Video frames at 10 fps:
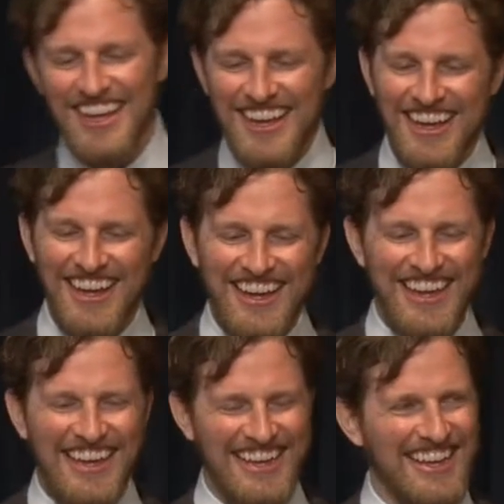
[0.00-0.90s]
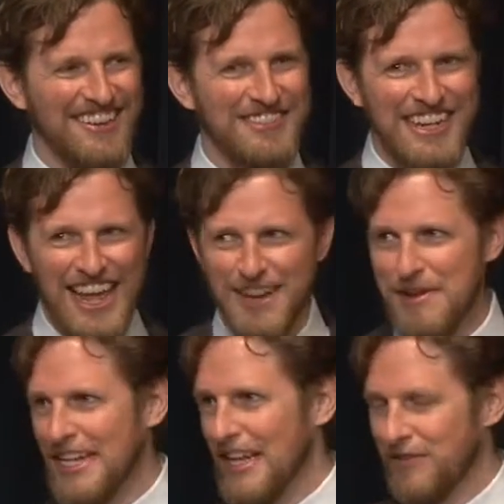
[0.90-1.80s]
Uh, we need to
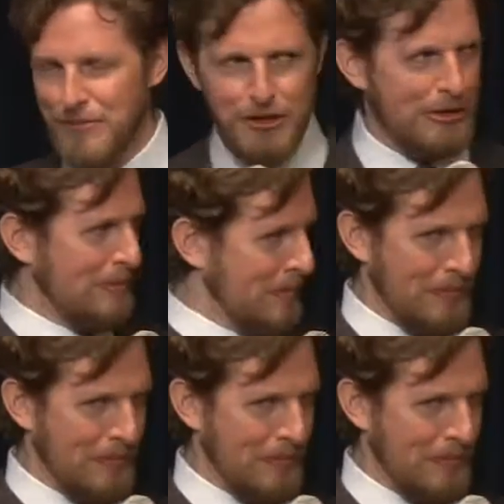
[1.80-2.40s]
animate a GIF of me going.